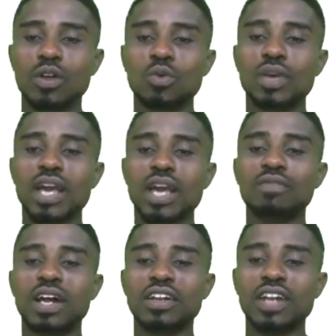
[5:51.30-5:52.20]
We have
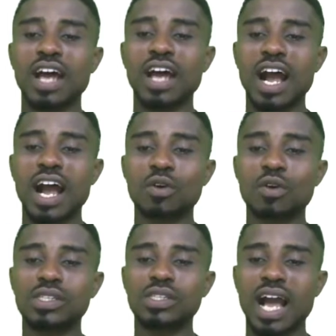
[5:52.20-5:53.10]
another
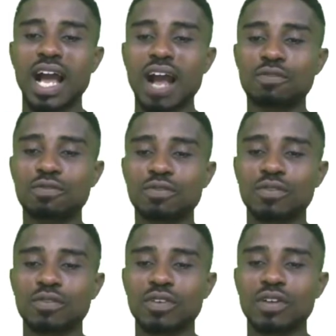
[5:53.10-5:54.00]
arrow with
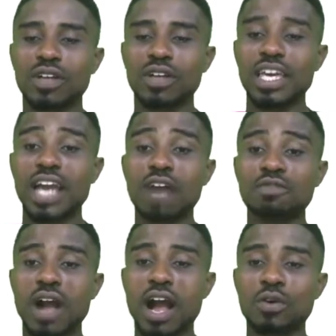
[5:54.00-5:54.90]
a
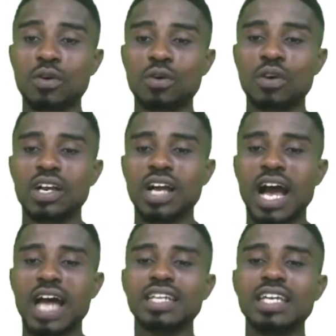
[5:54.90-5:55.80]
half arrow,
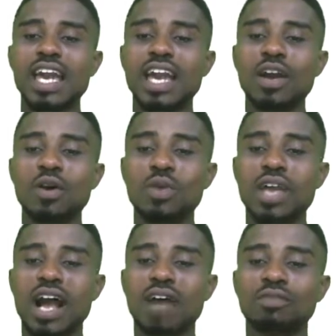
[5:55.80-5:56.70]
and here we
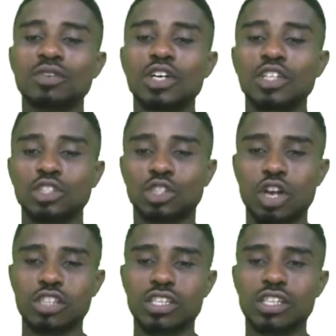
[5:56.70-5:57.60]
have
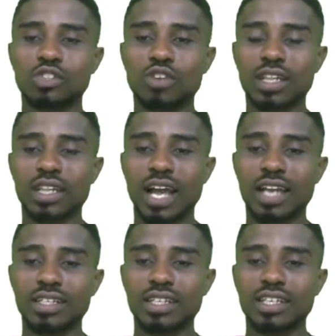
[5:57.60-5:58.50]
just a straight
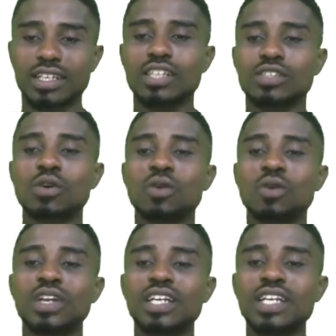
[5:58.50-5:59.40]
line. So
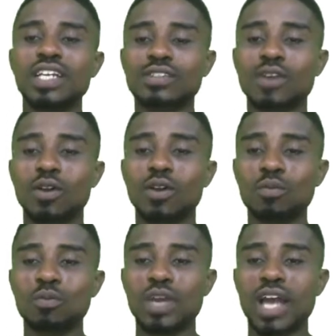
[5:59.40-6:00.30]
for the next
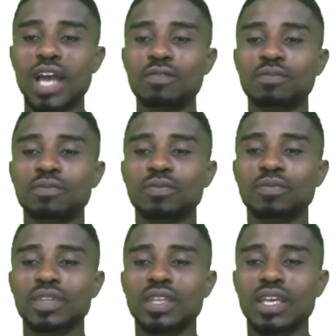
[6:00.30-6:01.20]
column, we have
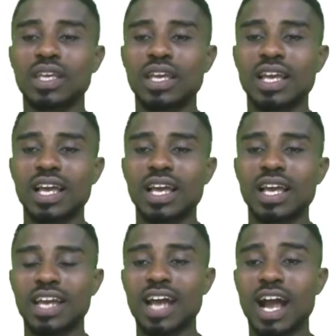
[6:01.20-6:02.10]

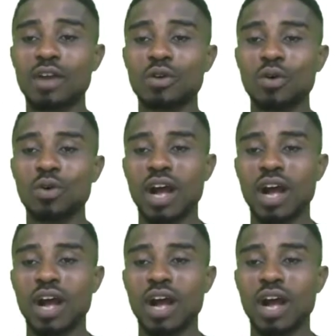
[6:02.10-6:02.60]
an arrow,